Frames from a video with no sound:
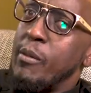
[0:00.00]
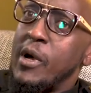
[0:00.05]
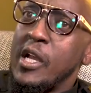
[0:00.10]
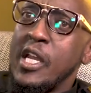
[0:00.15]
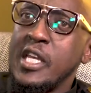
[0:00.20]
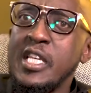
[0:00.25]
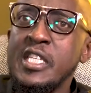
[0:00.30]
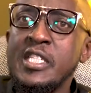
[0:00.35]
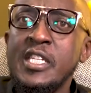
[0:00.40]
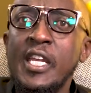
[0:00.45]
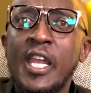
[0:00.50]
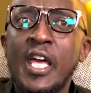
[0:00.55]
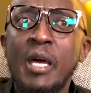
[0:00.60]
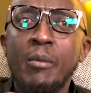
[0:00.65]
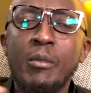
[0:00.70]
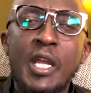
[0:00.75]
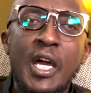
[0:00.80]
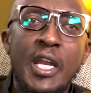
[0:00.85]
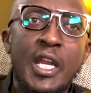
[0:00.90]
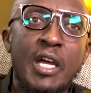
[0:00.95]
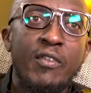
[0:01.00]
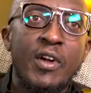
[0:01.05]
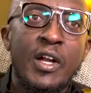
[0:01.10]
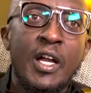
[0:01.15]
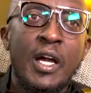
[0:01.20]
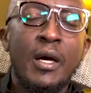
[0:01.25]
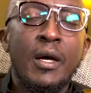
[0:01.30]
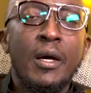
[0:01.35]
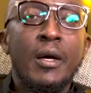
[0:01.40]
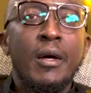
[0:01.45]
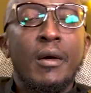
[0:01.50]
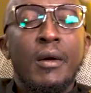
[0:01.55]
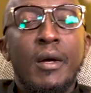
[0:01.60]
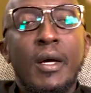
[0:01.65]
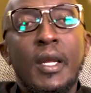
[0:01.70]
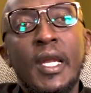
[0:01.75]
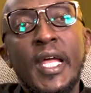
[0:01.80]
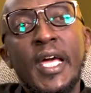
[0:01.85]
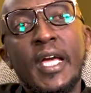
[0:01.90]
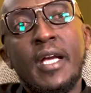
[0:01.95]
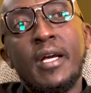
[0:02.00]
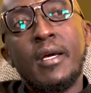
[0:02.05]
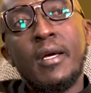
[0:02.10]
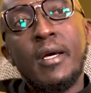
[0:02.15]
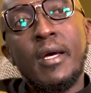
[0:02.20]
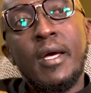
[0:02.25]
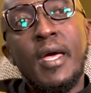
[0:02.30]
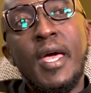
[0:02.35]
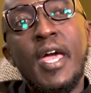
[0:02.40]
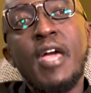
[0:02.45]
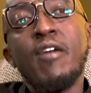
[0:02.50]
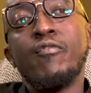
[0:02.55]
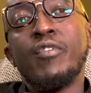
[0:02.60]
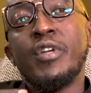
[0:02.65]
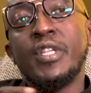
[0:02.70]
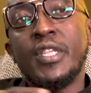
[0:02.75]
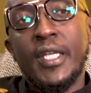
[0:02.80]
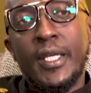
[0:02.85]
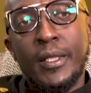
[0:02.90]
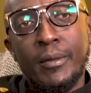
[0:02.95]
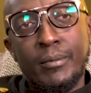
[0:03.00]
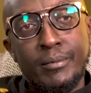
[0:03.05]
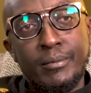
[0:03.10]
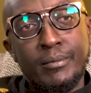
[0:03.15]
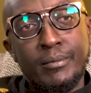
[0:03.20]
Bana, he's a celeb, he didn't have a car. Like everything.